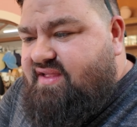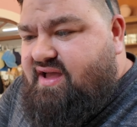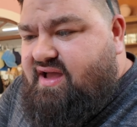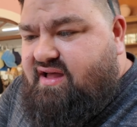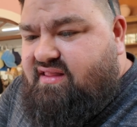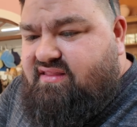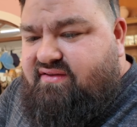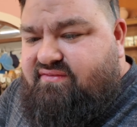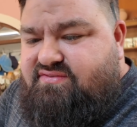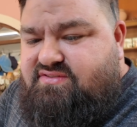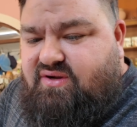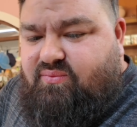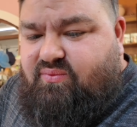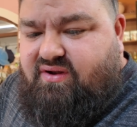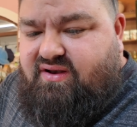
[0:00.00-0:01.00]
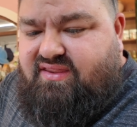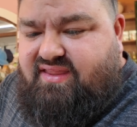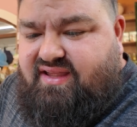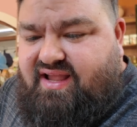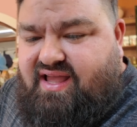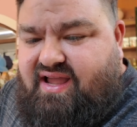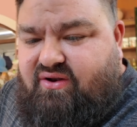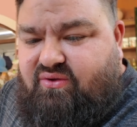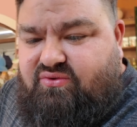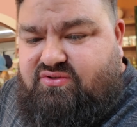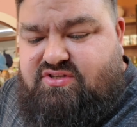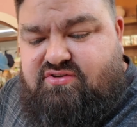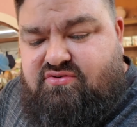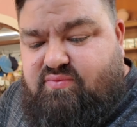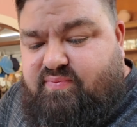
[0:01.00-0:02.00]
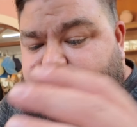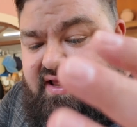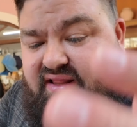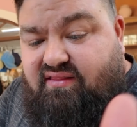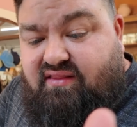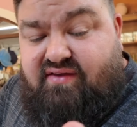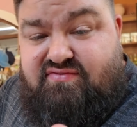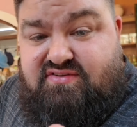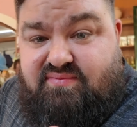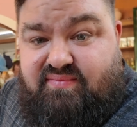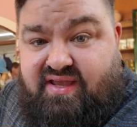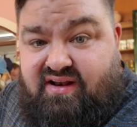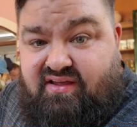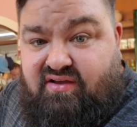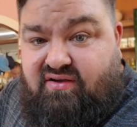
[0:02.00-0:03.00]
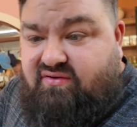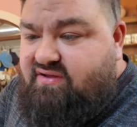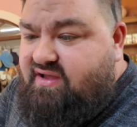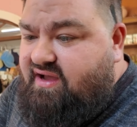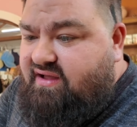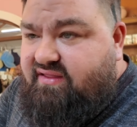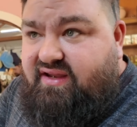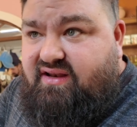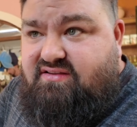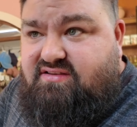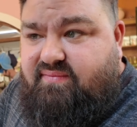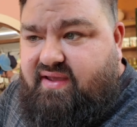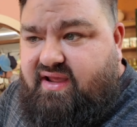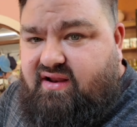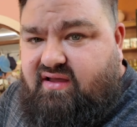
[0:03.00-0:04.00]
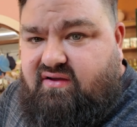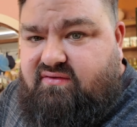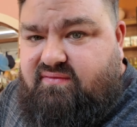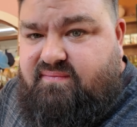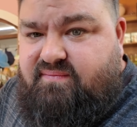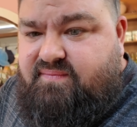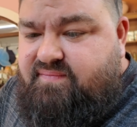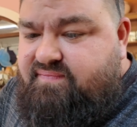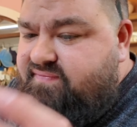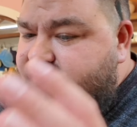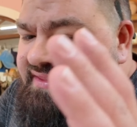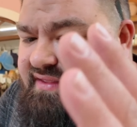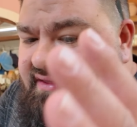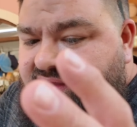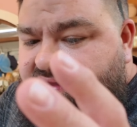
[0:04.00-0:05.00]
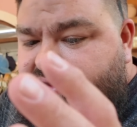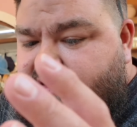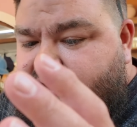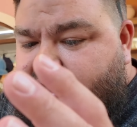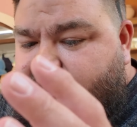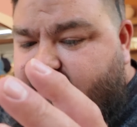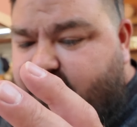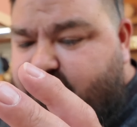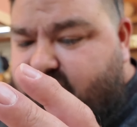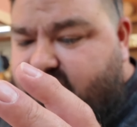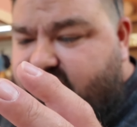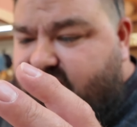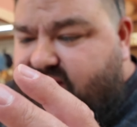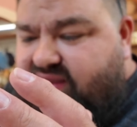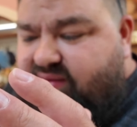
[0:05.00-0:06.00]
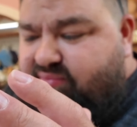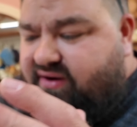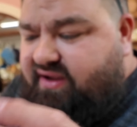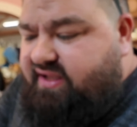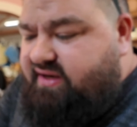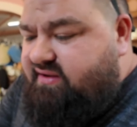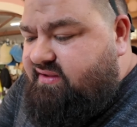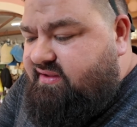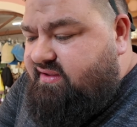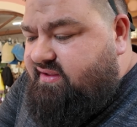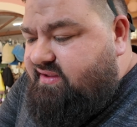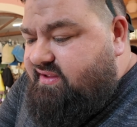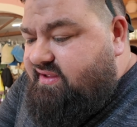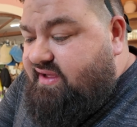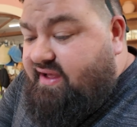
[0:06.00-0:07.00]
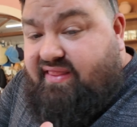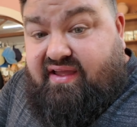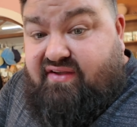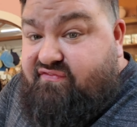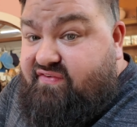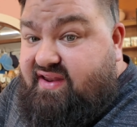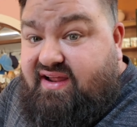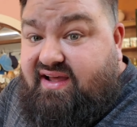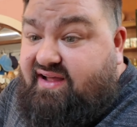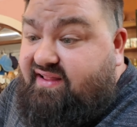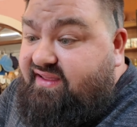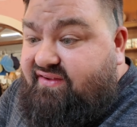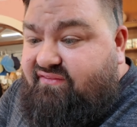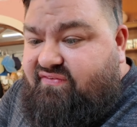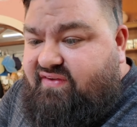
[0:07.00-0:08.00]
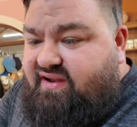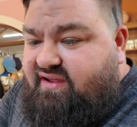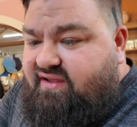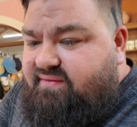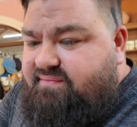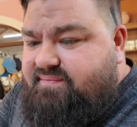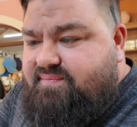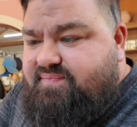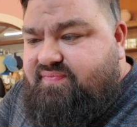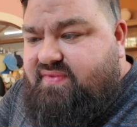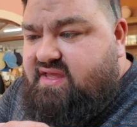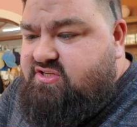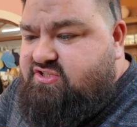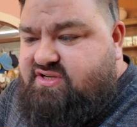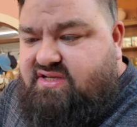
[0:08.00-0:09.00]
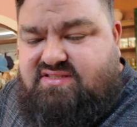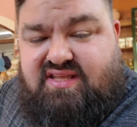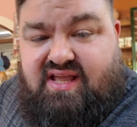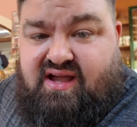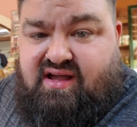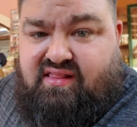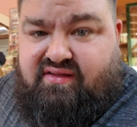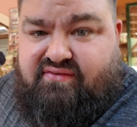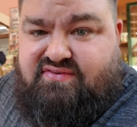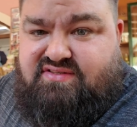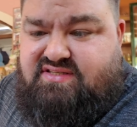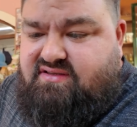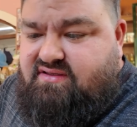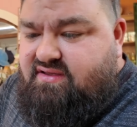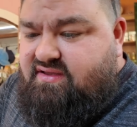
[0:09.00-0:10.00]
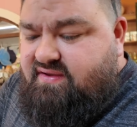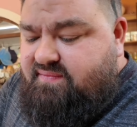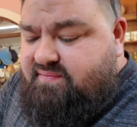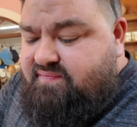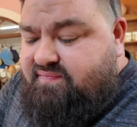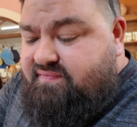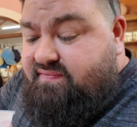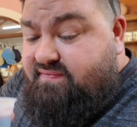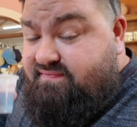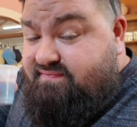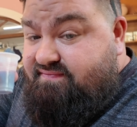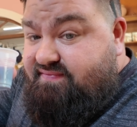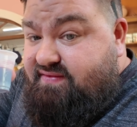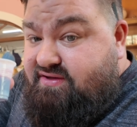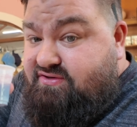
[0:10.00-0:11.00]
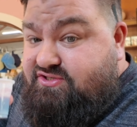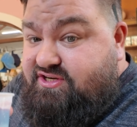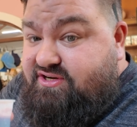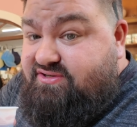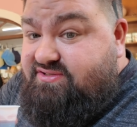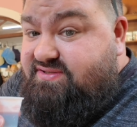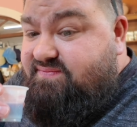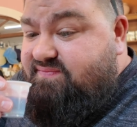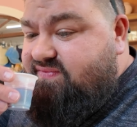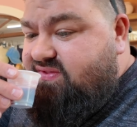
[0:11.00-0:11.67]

olives are one thing I don't do, but I love tomato. I'll eat a tomato. I like bread. I'll eat bread. I like feta. I'll eat feta. It's just the olives. Cheers.